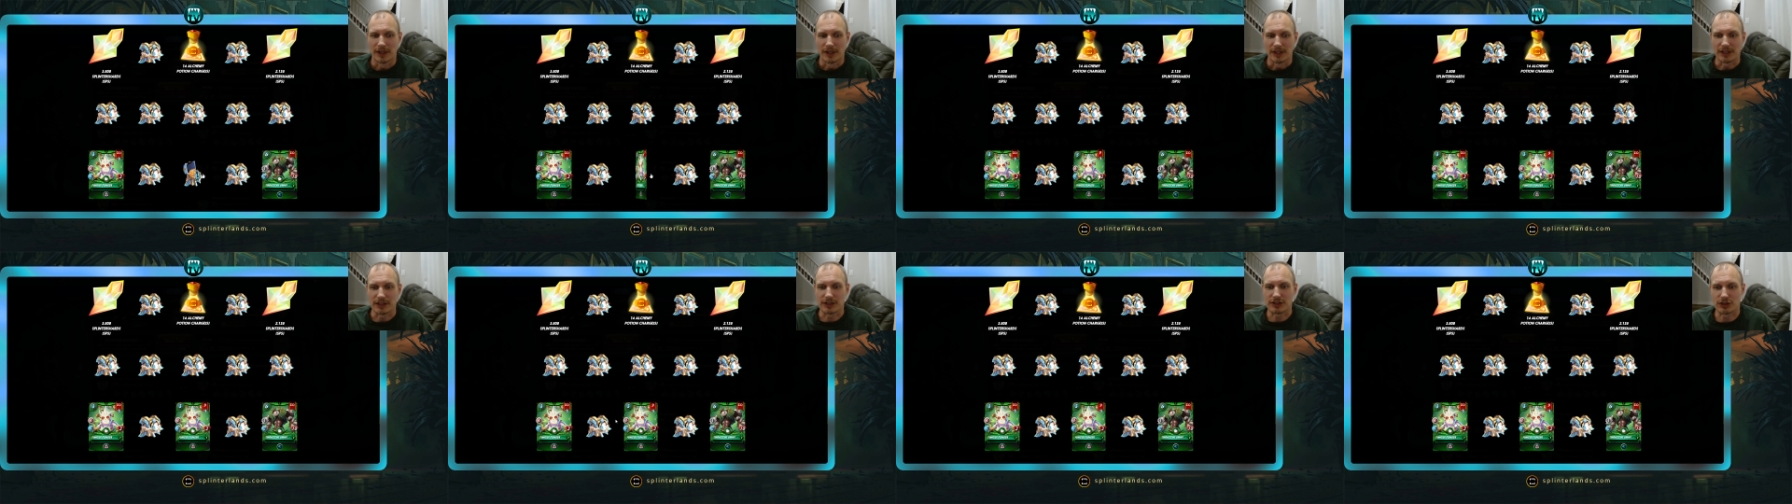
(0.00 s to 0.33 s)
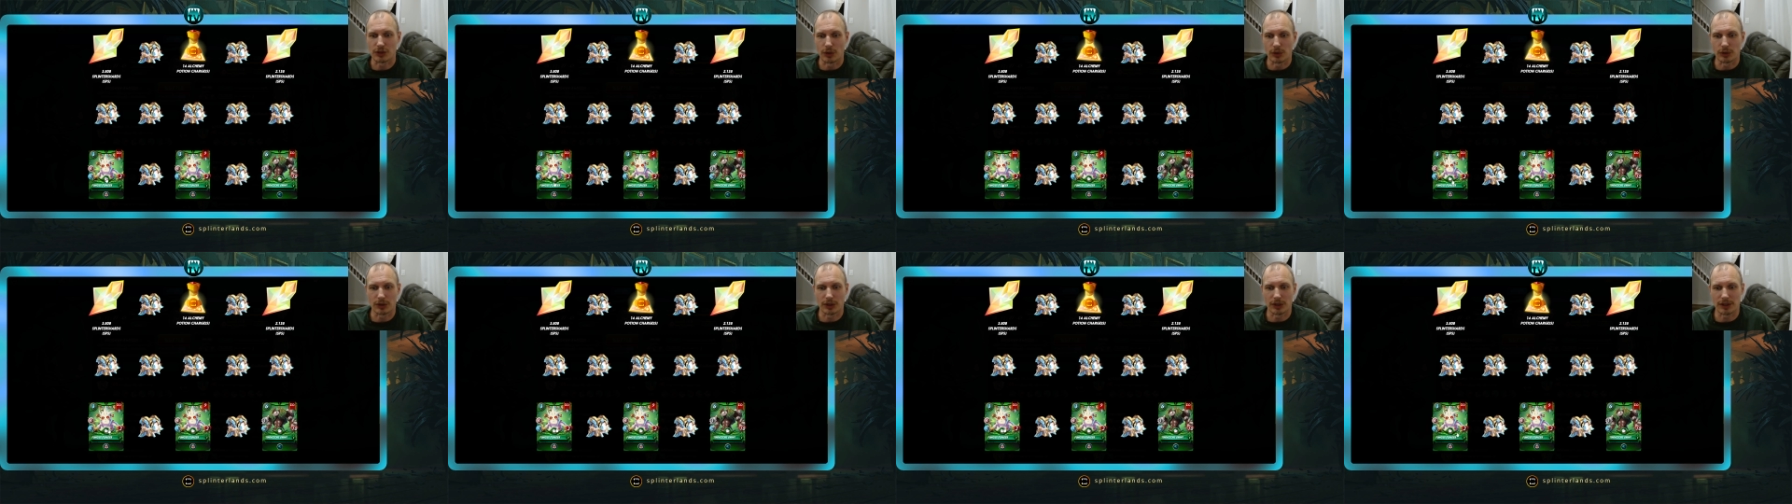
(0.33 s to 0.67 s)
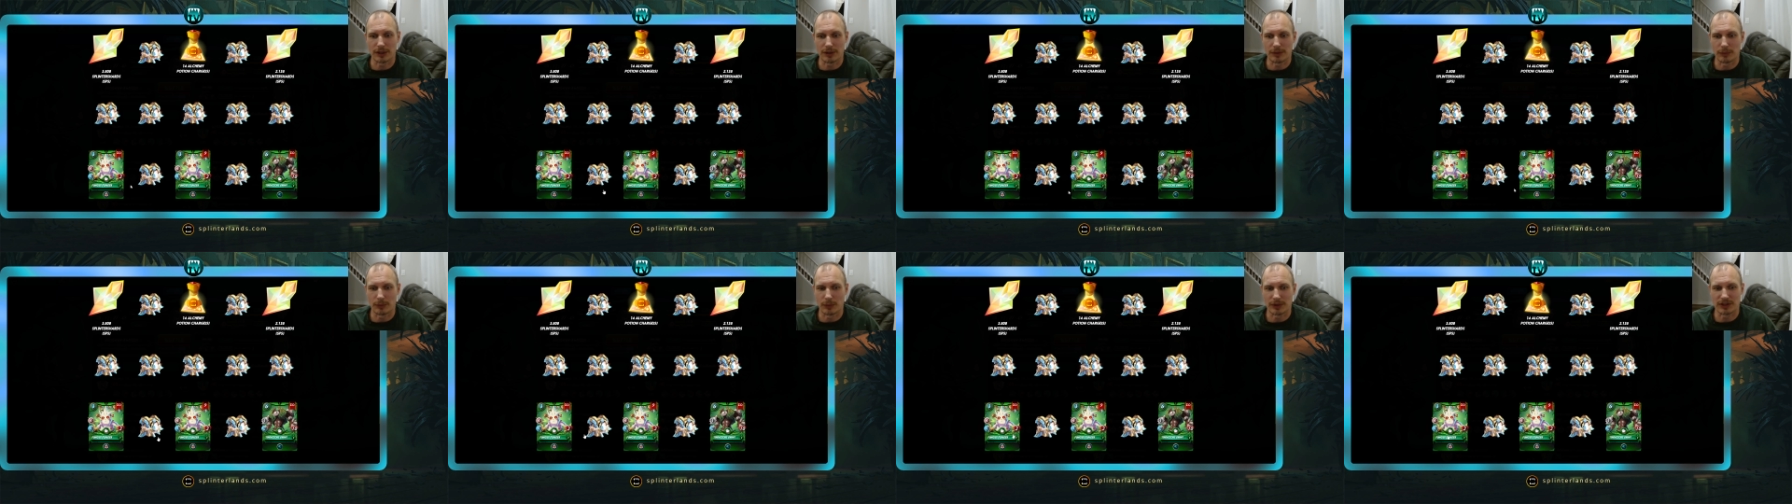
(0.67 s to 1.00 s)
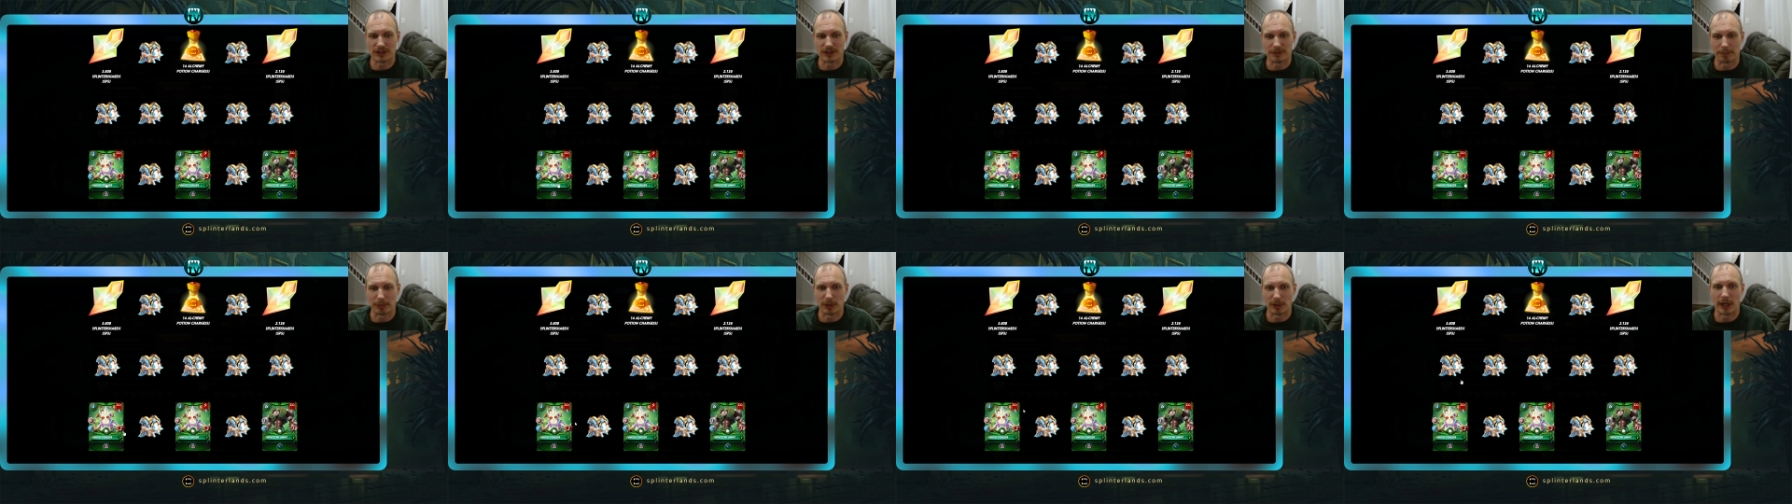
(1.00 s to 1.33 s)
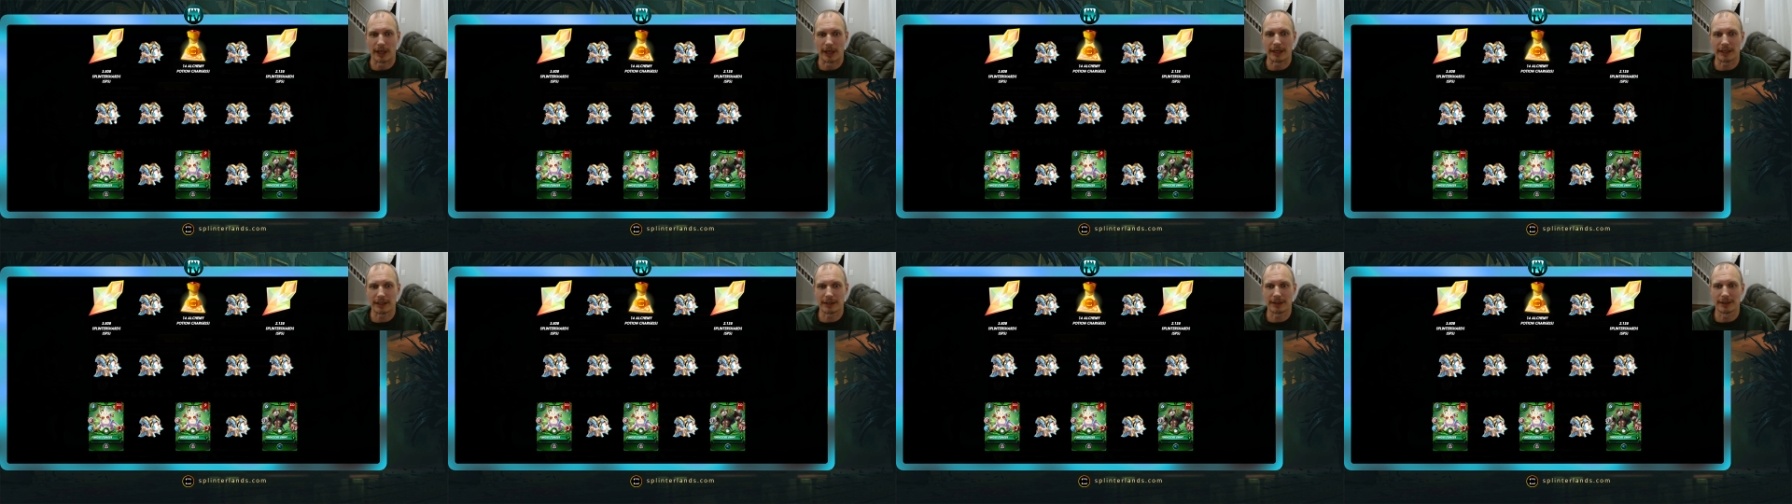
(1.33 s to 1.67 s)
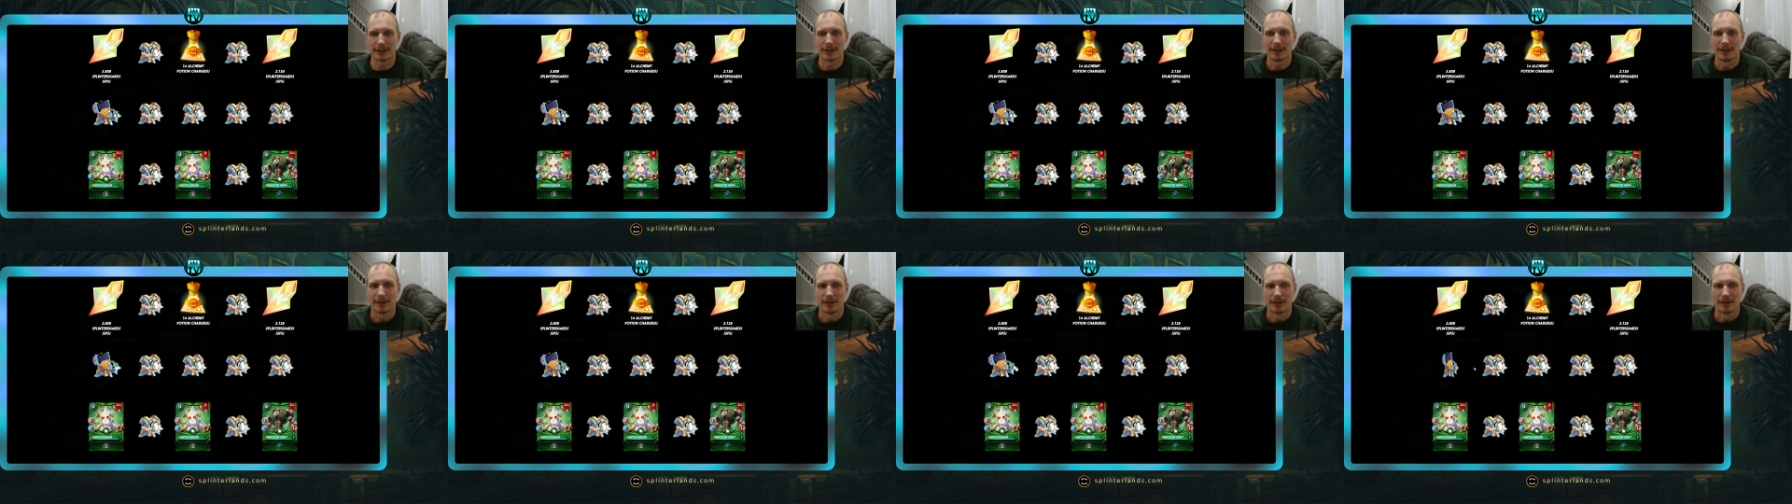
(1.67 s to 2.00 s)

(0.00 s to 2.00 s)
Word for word: He's so good with his blind.